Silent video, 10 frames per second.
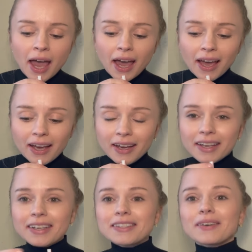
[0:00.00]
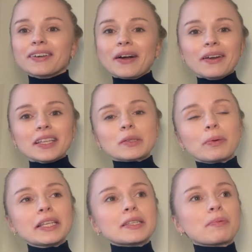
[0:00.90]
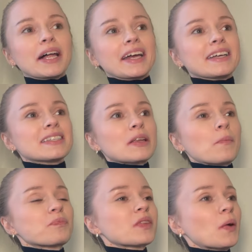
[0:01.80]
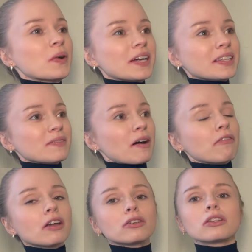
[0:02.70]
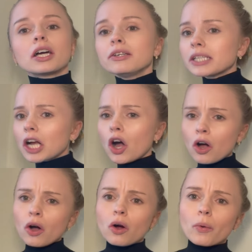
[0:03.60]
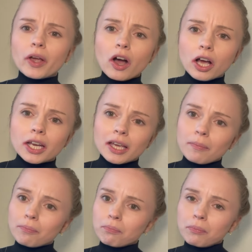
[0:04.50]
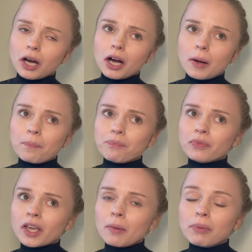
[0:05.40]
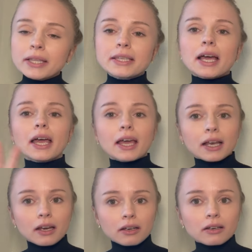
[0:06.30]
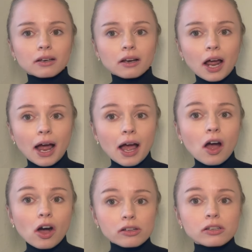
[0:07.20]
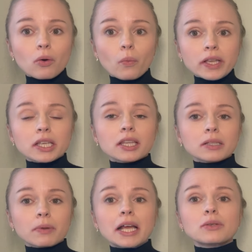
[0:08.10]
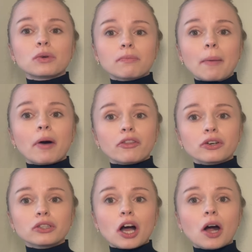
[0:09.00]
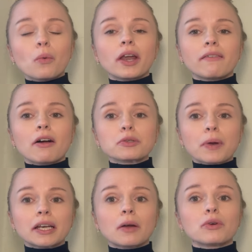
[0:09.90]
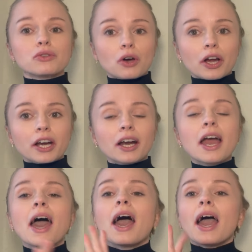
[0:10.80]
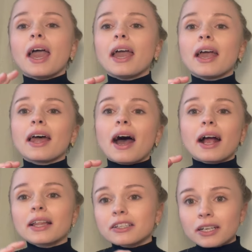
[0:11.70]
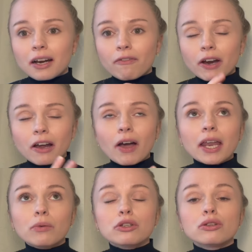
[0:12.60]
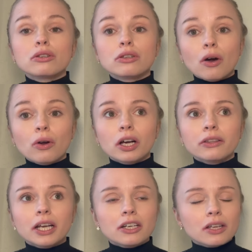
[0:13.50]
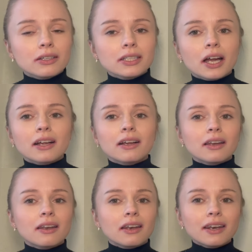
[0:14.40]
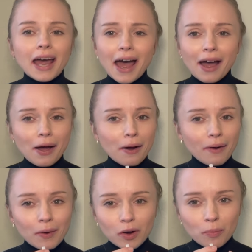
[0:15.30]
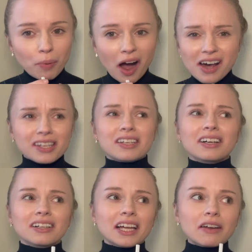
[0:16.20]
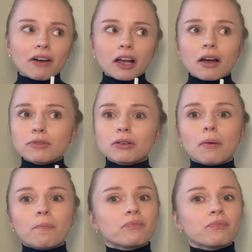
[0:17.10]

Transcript: And so we go to this pizza place with my father-in-law. He's like, oh, are we all gonna get pizza? And I also went to this place with my mother-in-law whenever I was pregnant with Sawyer. And I got the chicken Alfredo, and it was so good there. So I was like, no, I want pasta. Like, if I come to a,